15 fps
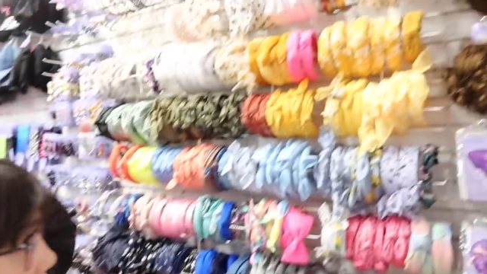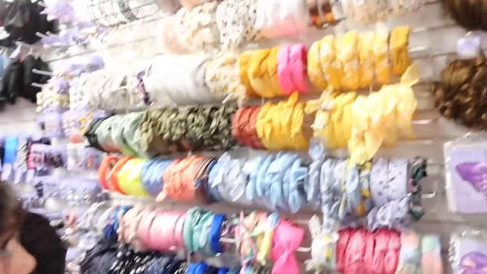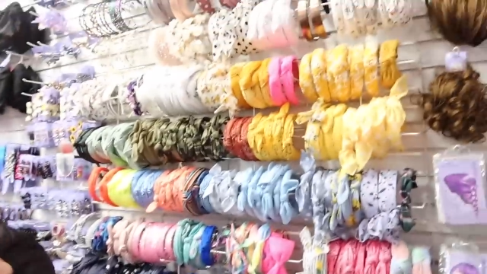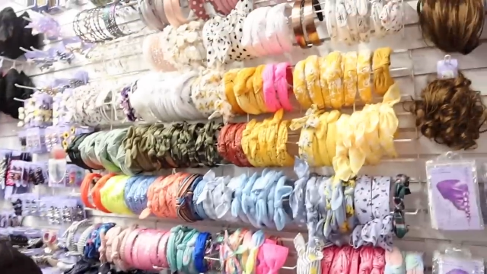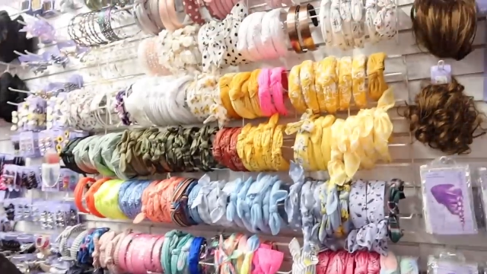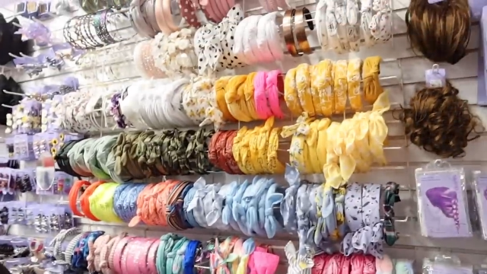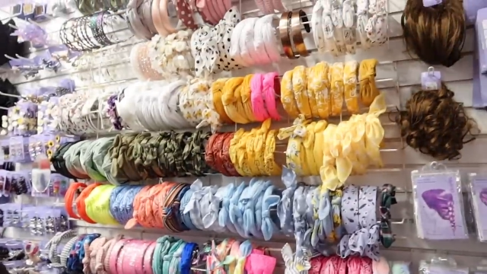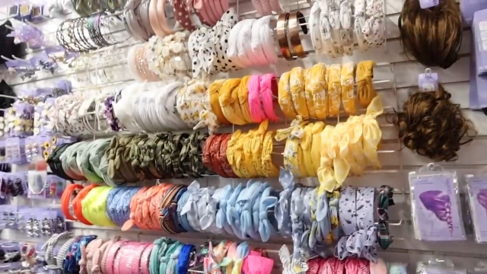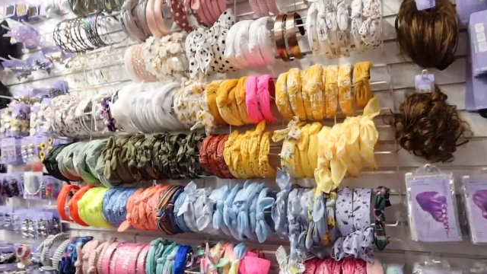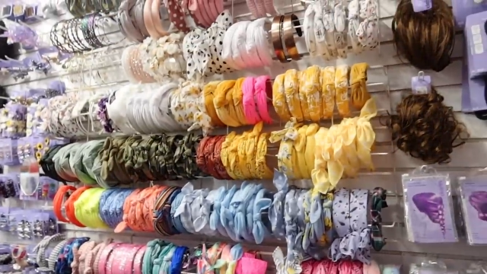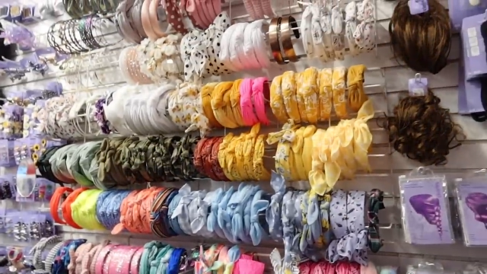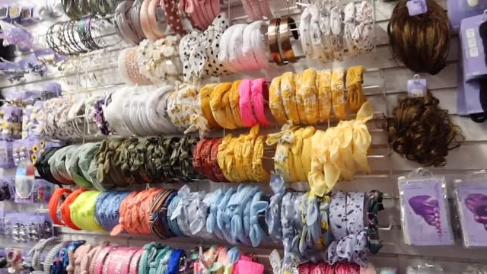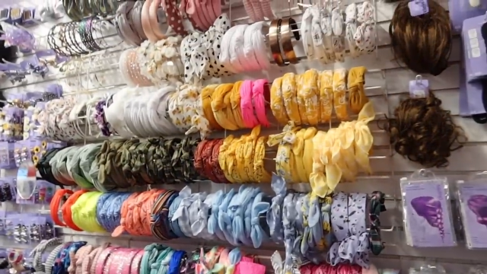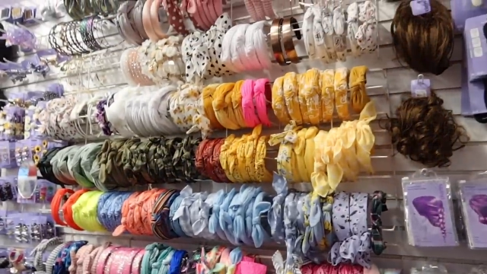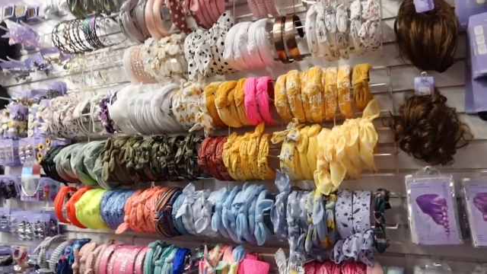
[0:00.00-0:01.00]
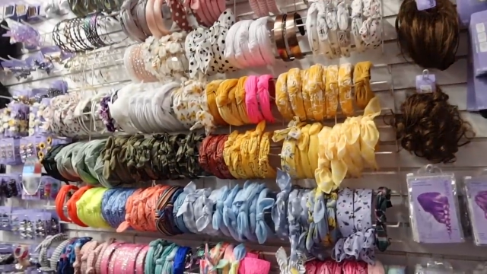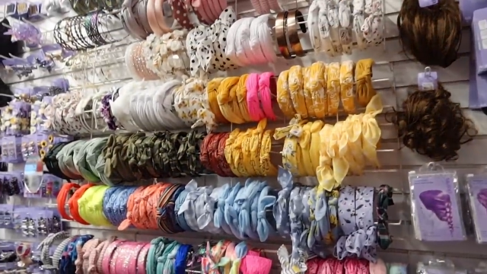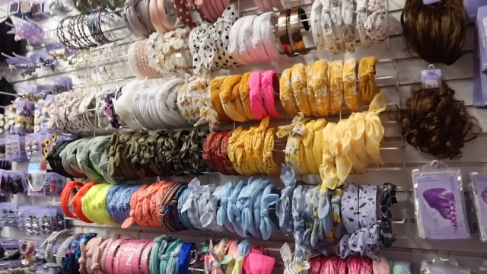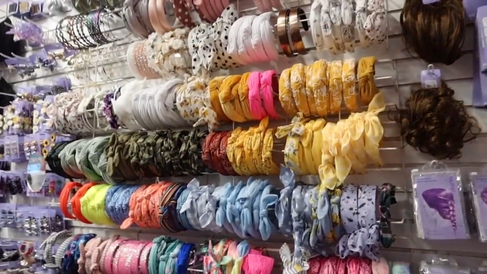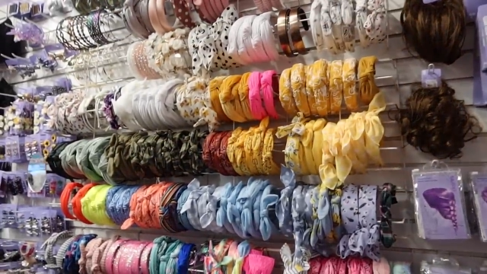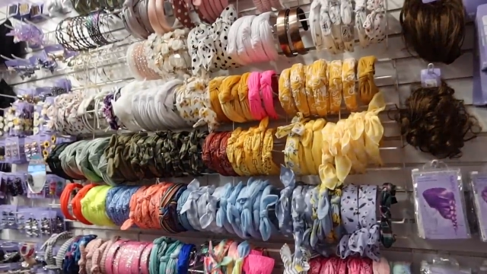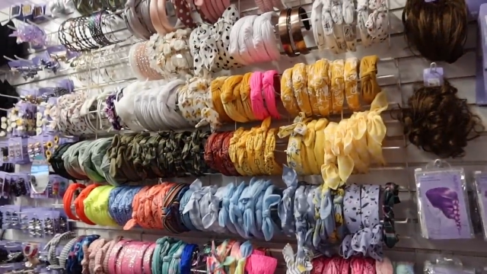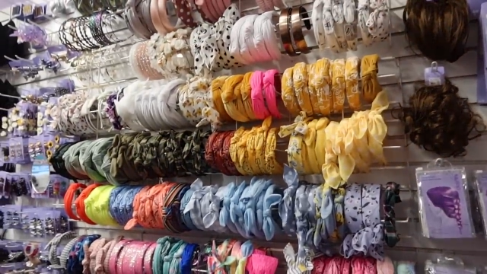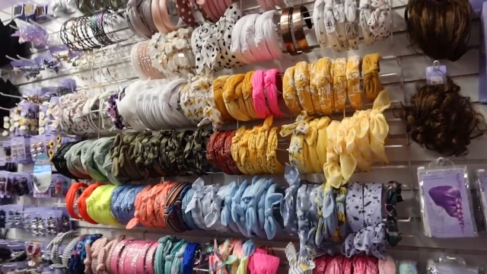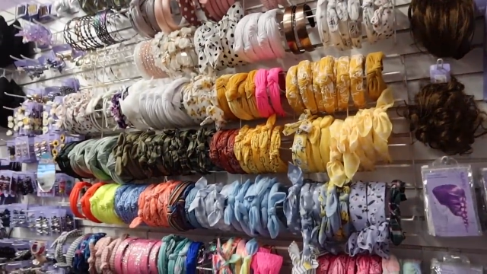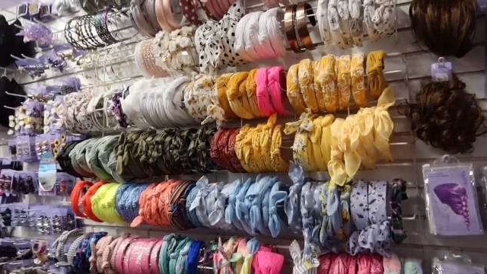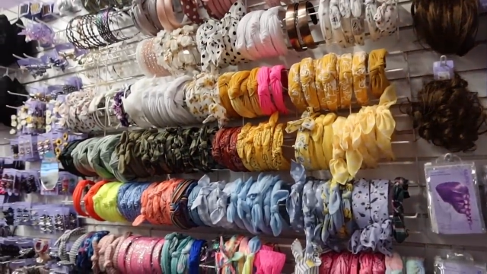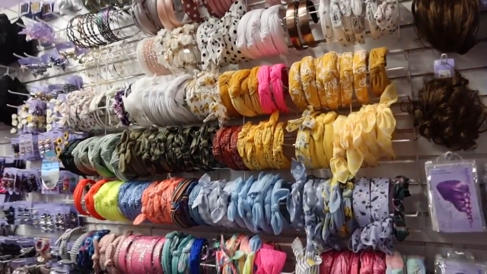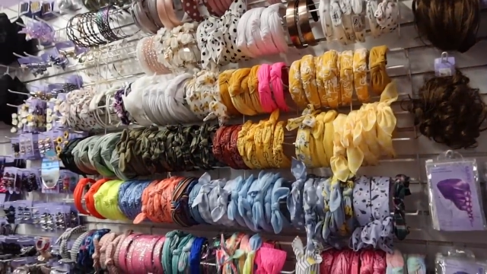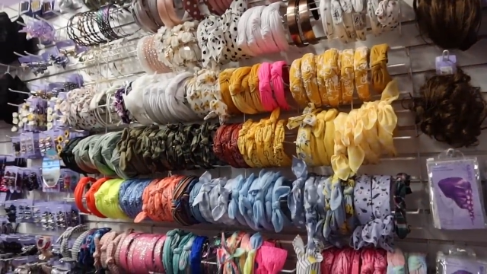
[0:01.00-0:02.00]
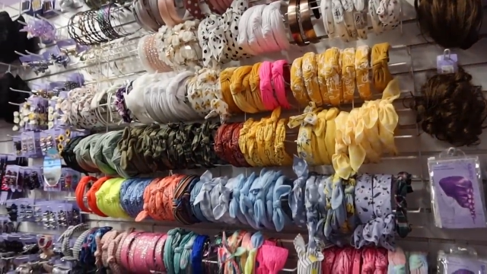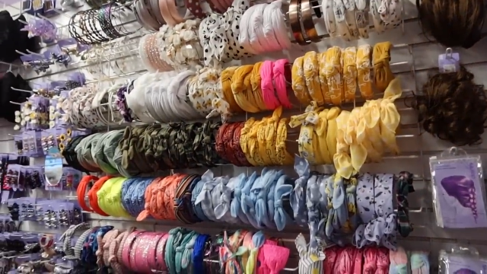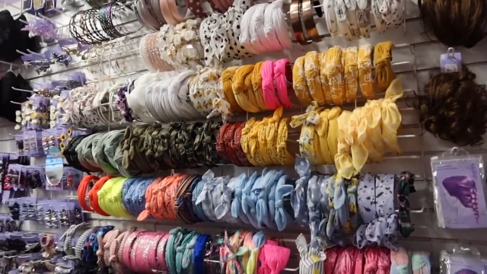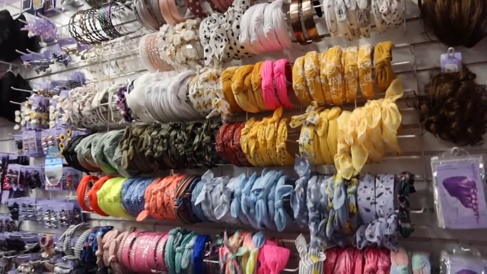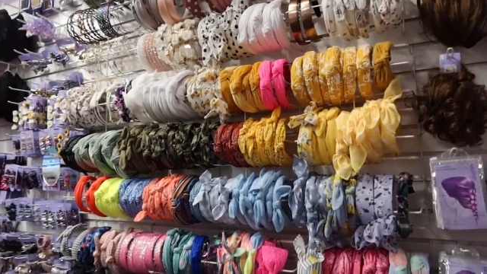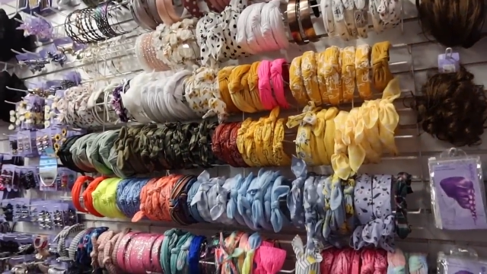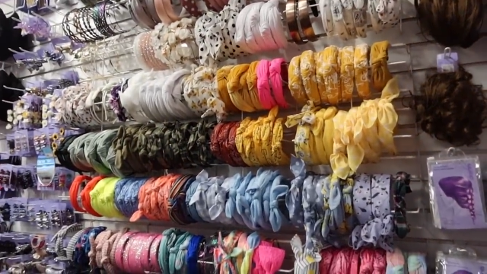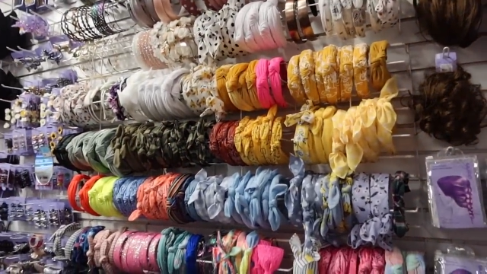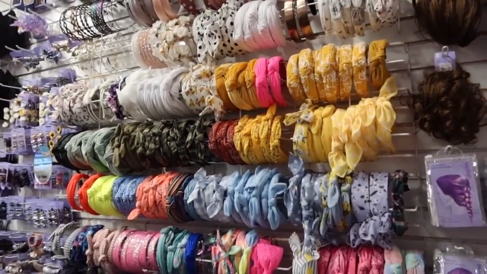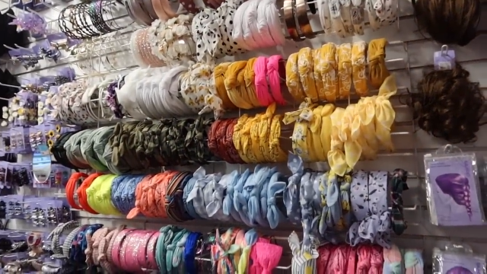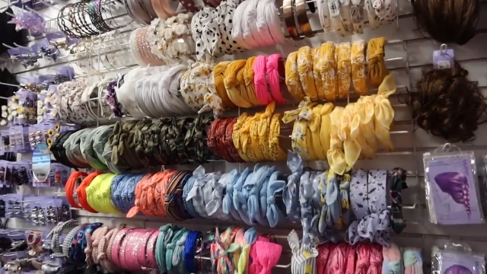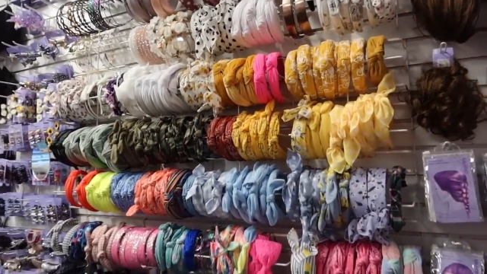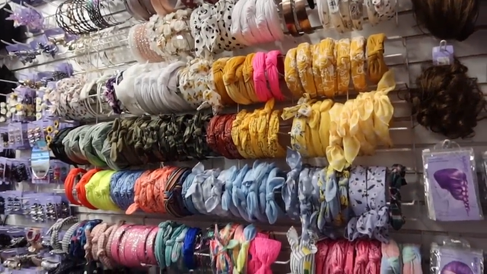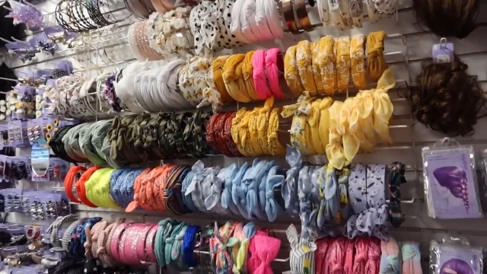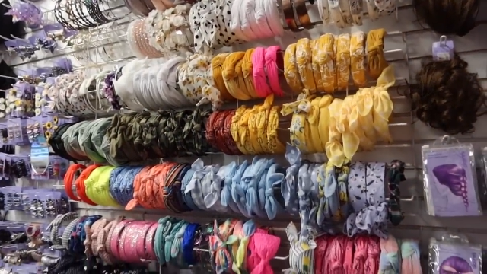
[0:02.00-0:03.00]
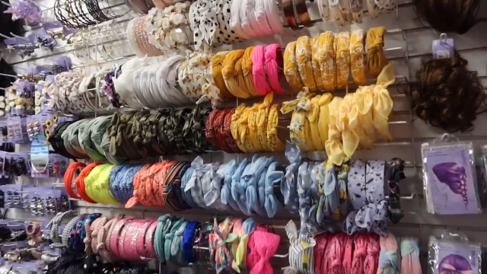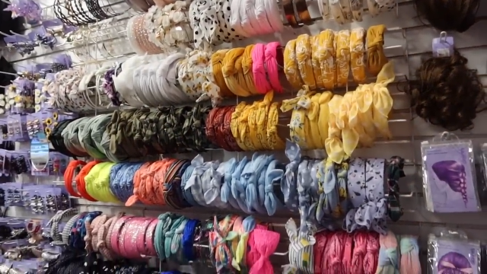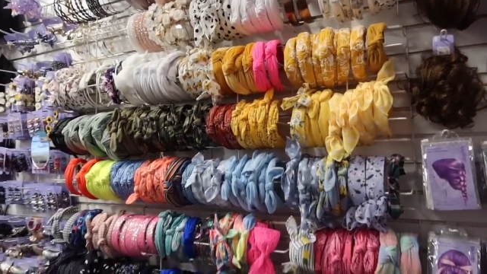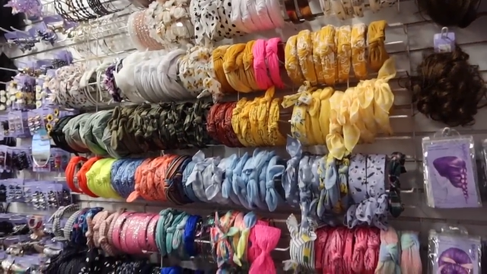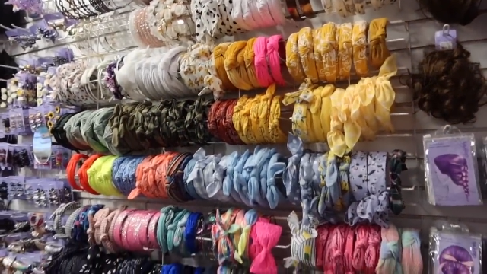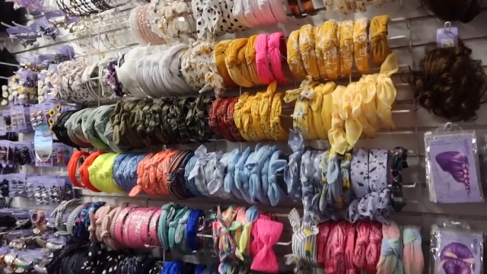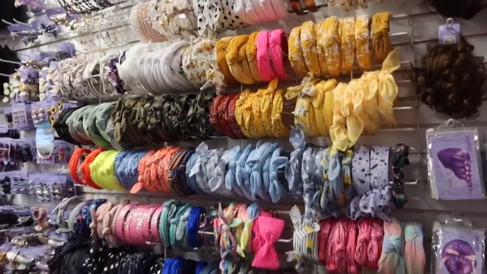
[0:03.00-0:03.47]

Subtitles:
[unreadable: no face in view]